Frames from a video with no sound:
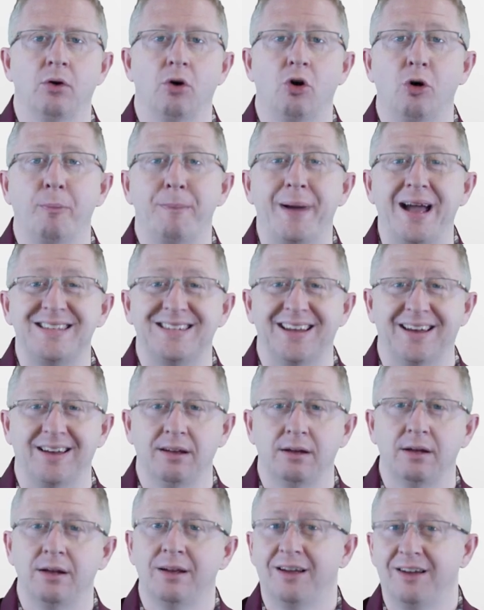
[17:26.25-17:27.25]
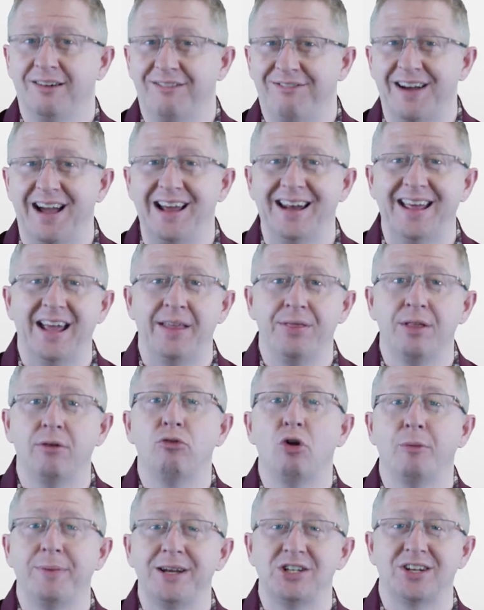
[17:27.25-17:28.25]
Or better, file it in the
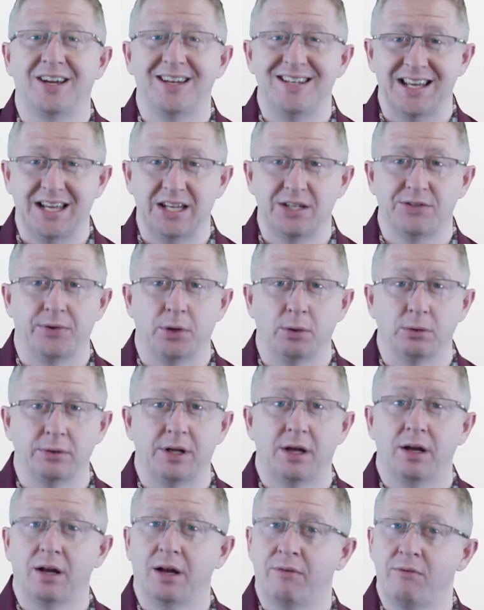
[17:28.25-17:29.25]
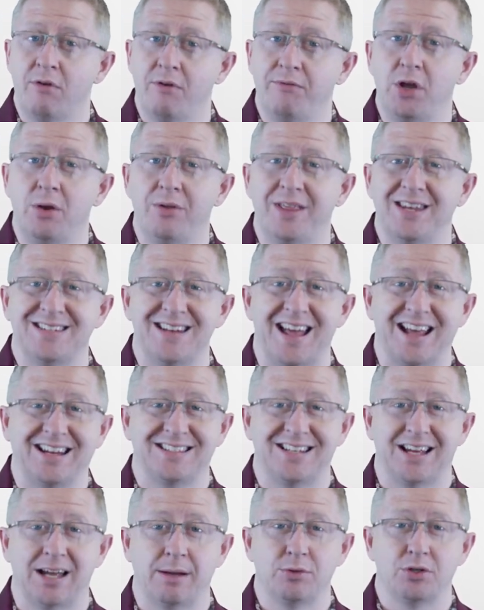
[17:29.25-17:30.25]
rubbish ideas folder and review this
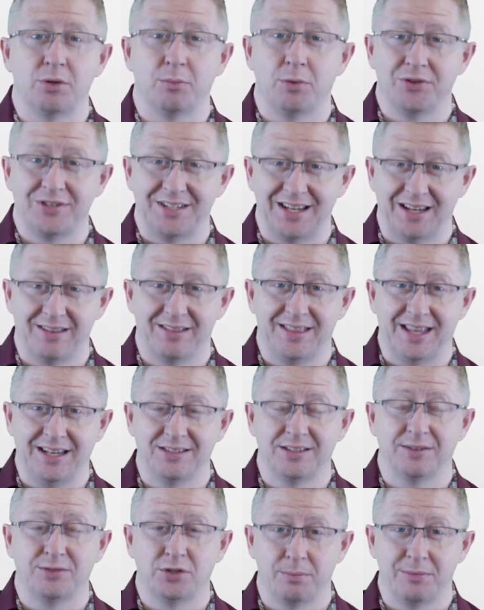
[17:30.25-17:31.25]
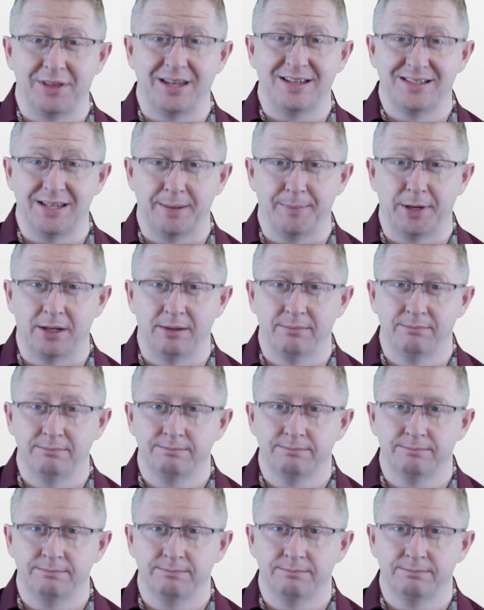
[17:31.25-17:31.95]
next time someone thinks of something similar.